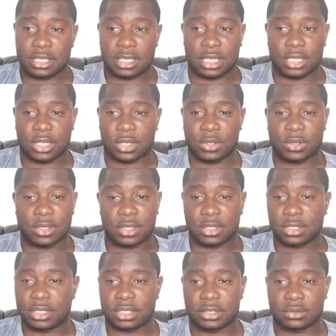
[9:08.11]
You know,
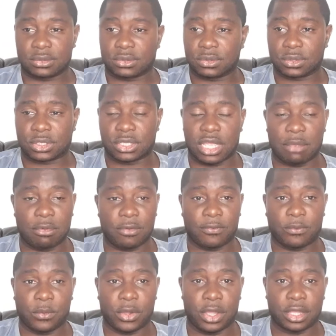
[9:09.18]
took time
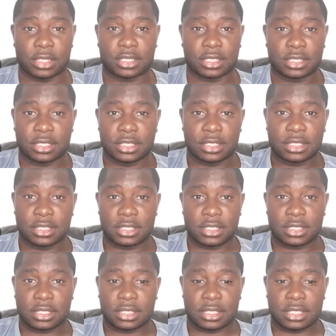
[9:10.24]
off work
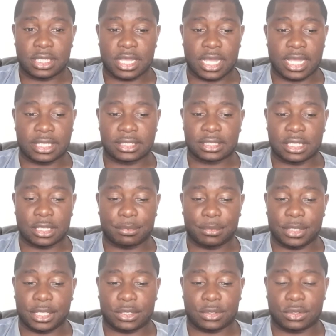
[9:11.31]
and
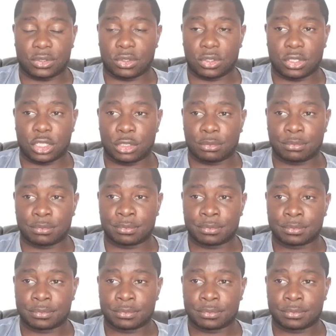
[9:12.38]
he could not go